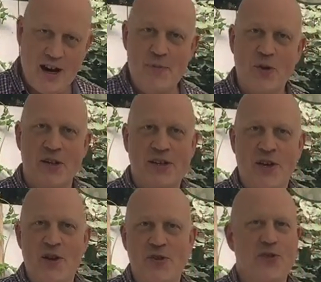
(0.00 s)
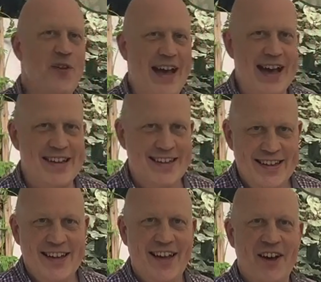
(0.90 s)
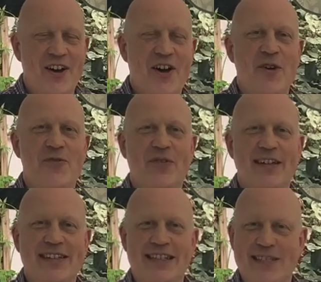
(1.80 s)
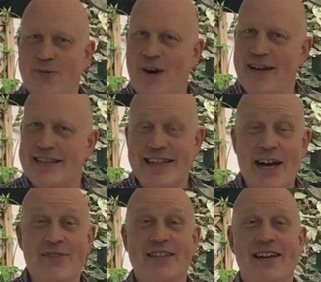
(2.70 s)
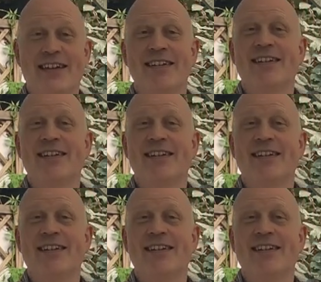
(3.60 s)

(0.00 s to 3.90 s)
I'm not a huge fan uh, of uh, tasty wines outside.